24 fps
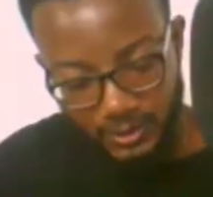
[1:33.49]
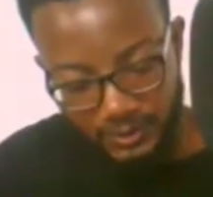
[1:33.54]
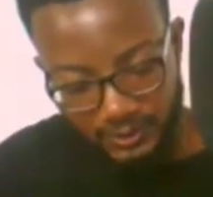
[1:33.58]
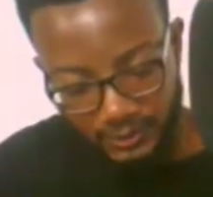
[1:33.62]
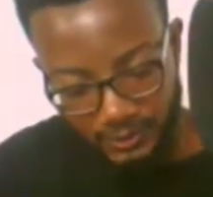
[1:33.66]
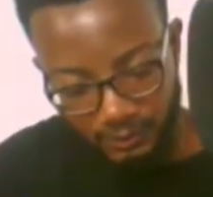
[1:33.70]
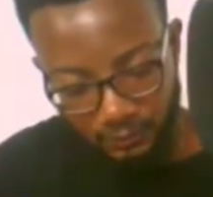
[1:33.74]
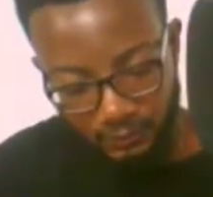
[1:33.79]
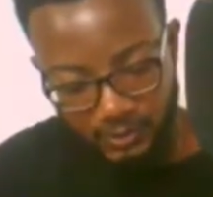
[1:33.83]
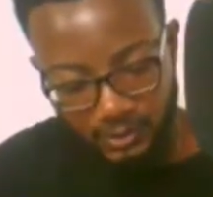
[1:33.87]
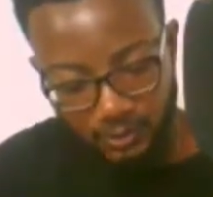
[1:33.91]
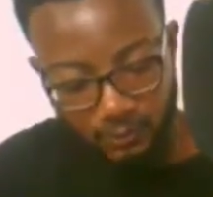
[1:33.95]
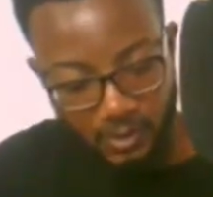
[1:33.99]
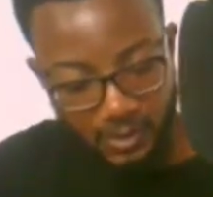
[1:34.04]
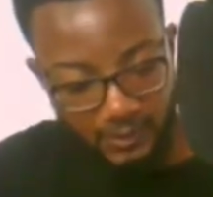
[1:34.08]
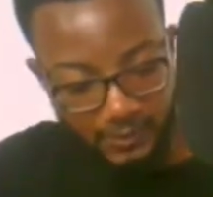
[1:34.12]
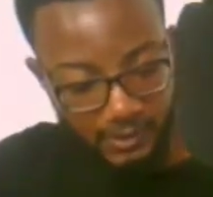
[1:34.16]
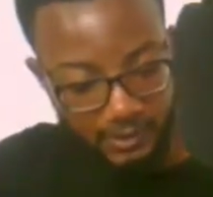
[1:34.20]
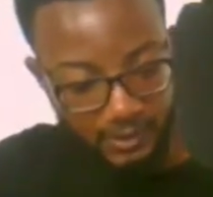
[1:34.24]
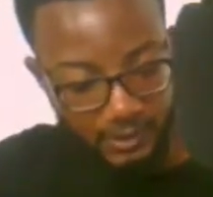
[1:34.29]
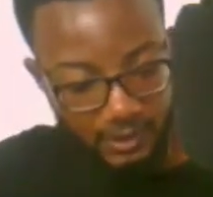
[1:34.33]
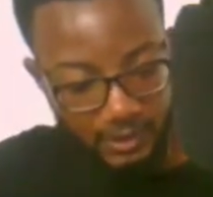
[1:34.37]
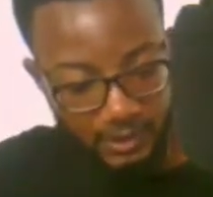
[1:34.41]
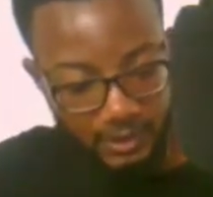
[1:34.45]
since we said we're in
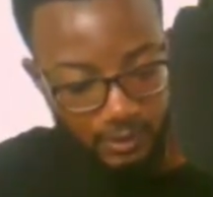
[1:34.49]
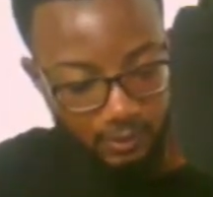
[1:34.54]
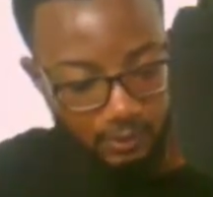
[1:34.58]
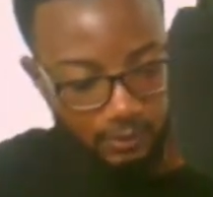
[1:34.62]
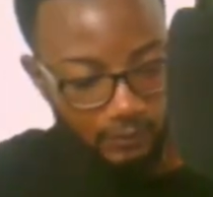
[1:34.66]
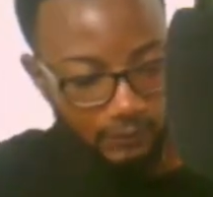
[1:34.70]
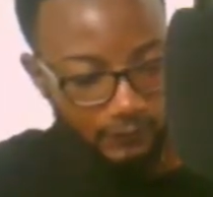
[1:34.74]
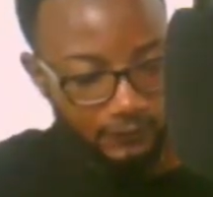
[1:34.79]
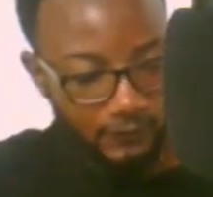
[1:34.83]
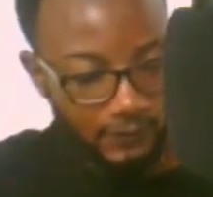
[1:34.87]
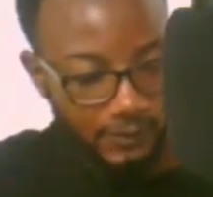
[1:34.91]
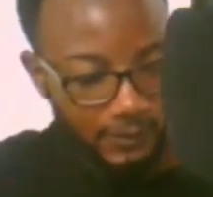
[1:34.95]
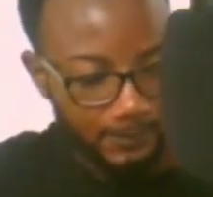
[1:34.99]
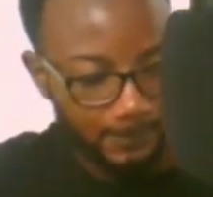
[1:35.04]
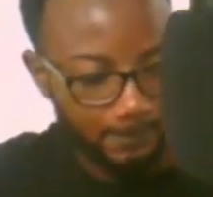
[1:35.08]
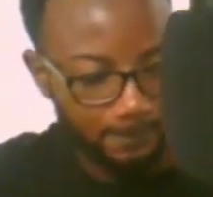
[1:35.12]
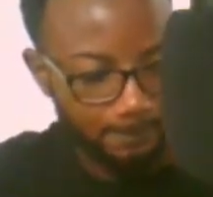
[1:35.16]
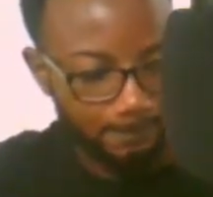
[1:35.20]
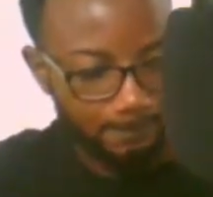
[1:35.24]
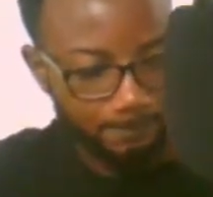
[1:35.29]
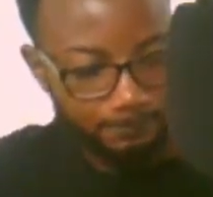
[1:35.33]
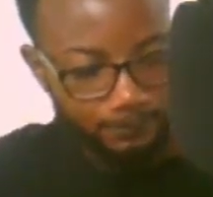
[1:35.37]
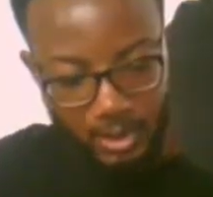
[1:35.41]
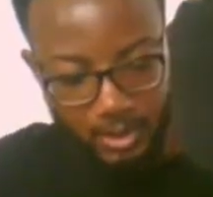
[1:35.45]
the key of
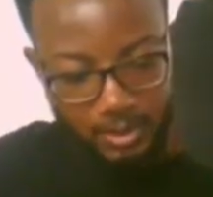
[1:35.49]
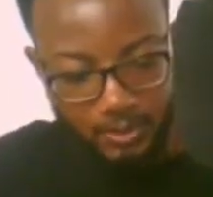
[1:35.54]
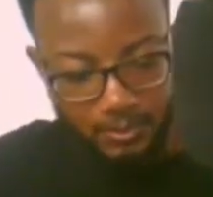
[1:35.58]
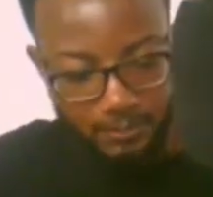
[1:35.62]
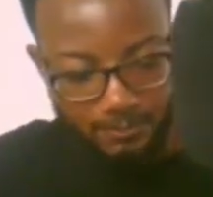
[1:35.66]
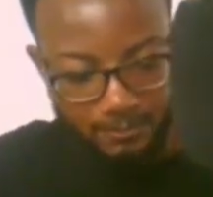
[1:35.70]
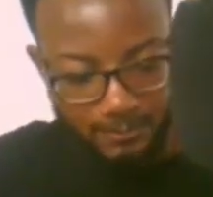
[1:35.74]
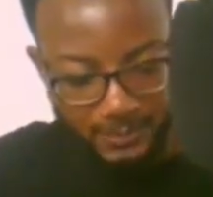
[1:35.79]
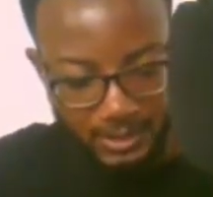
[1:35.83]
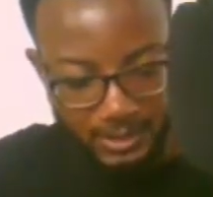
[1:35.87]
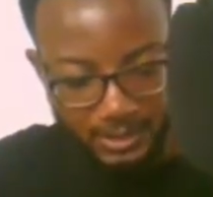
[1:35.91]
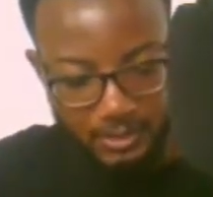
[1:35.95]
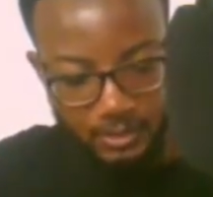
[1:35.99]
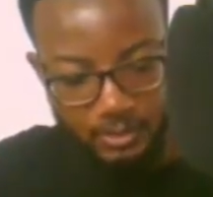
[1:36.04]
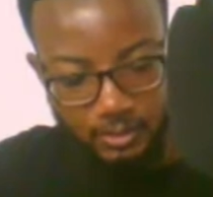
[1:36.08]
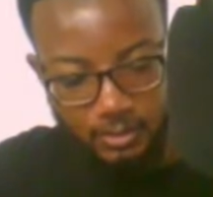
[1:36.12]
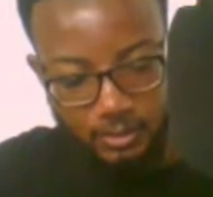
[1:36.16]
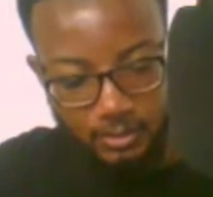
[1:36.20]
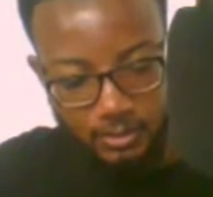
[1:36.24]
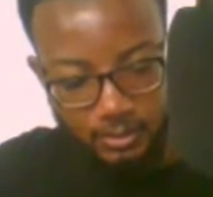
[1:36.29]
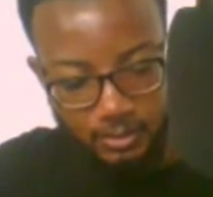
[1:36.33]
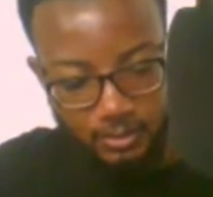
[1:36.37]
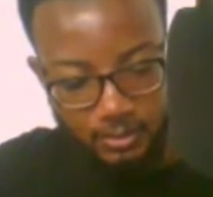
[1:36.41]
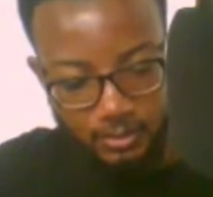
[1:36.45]
B,
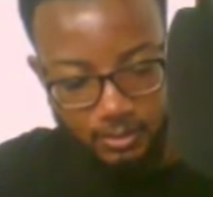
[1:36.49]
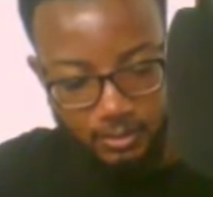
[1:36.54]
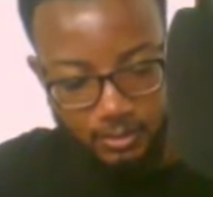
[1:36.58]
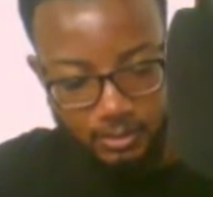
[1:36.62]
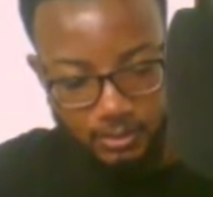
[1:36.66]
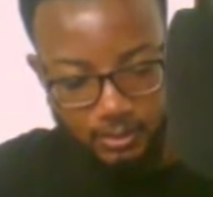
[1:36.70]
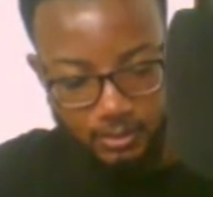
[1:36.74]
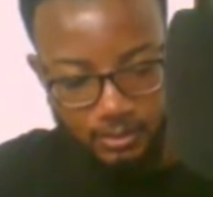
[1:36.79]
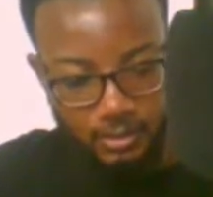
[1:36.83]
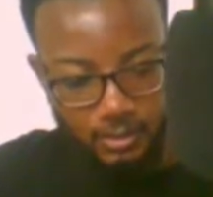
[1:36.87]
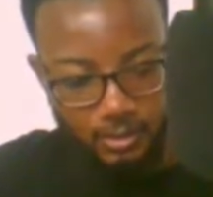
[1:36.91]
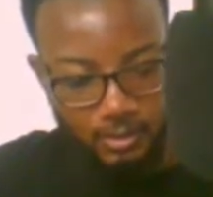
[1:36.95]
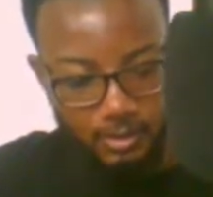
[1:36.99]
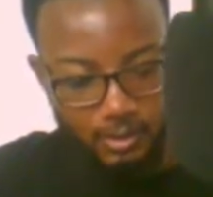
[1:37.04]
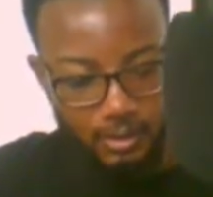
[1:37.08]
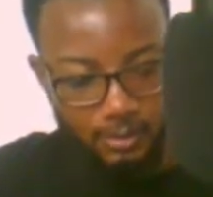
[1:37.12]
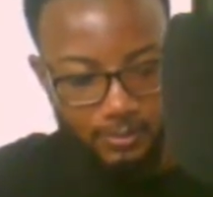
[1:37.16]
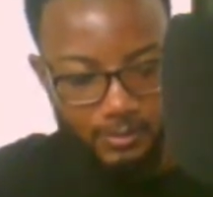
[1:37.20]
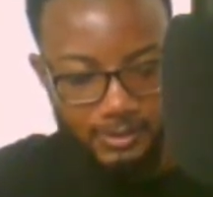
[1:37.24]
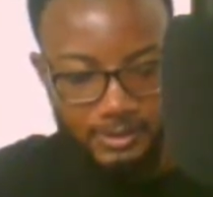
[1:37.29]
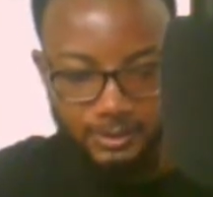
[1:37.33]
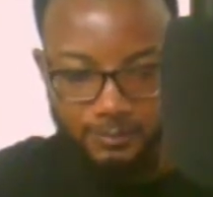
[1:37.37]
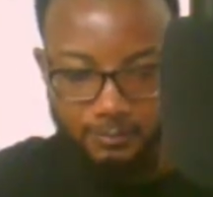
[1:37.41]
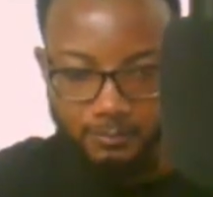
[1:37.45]
that
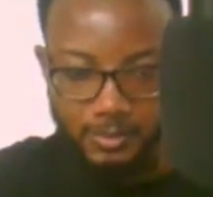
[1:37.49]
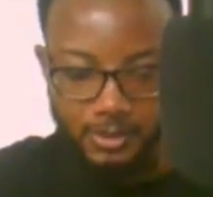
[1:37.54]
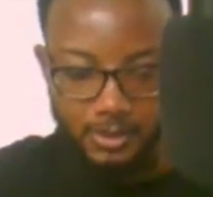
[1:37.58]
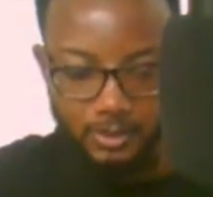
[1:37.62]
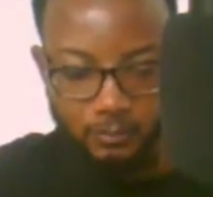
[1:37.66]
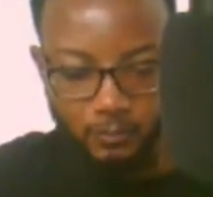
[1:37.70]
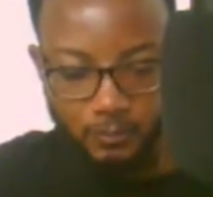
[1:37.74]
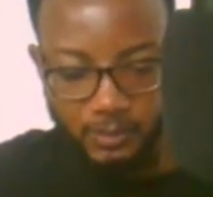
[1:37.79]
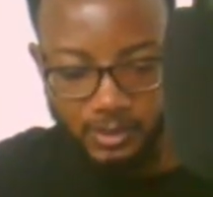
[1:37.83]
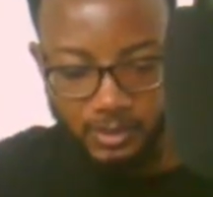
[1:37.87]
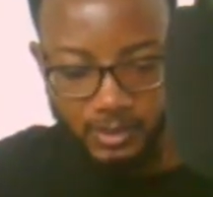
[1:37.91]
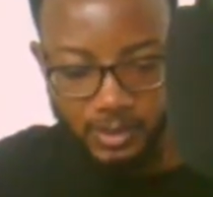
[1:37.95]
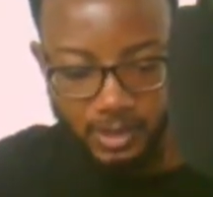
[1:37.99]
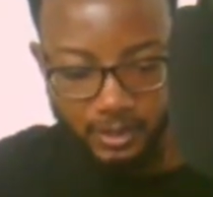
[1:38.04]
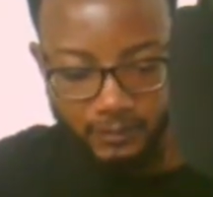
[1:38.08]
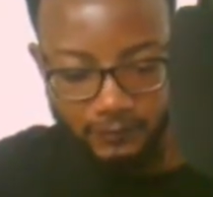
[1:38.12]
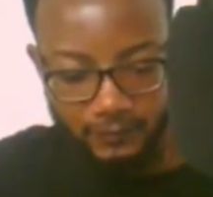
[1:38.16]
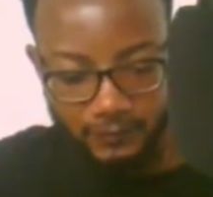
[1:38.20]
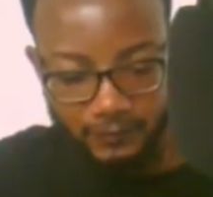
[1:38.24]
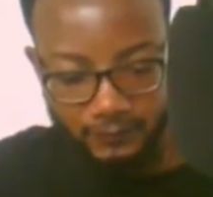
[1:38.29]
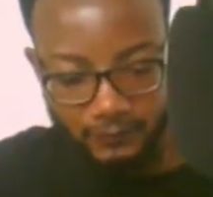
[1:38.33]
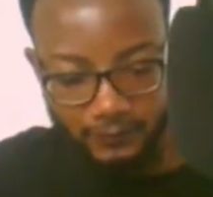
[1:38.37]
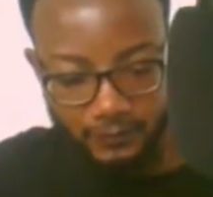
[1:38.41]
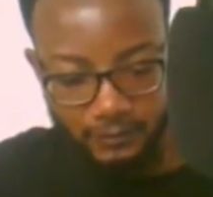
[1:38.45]
means B, we have
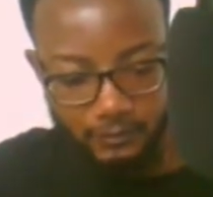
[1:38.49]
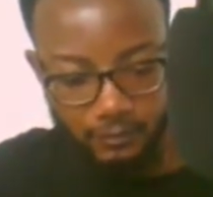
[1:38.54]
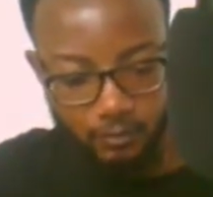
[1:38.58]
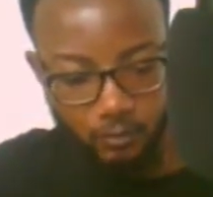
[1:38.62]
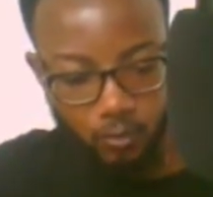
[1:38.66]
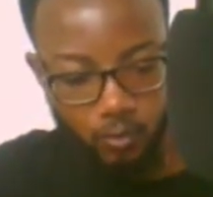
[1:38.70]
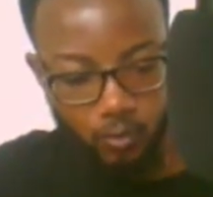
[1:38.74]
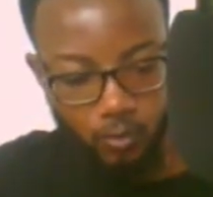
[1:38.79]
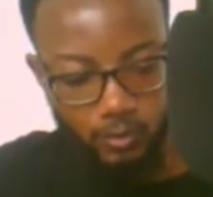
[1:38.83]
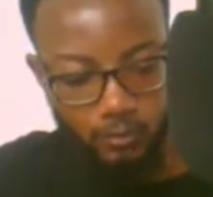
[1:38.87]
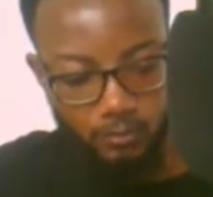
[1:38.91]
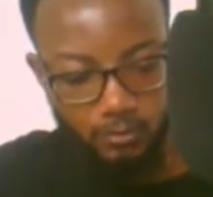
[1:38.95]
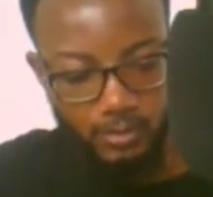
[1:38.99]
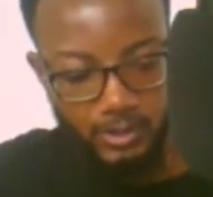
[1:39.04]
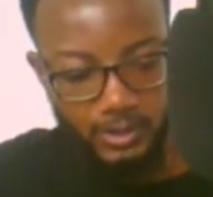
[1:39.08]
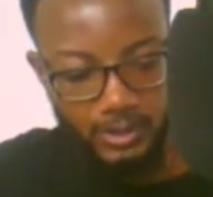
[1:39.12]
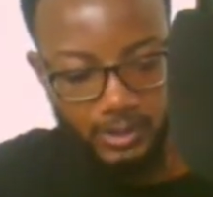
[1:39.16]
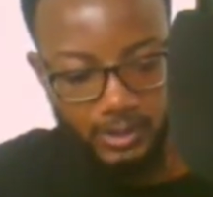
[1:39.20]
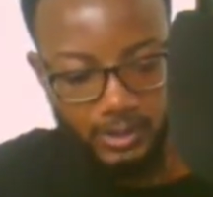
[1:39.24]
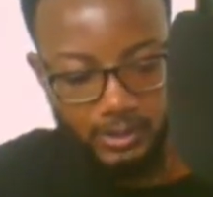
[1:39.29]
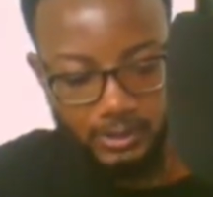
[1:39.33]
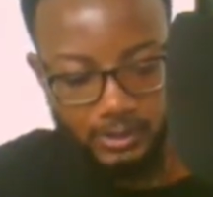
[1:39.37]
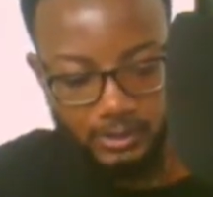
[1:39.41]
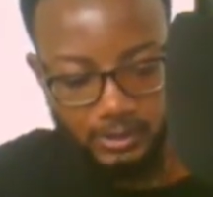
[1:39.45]
the first chord
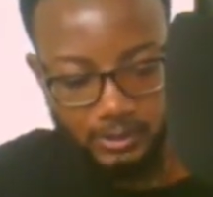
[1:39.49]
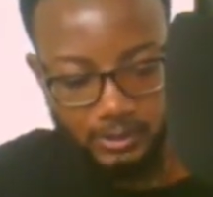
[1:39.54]
being,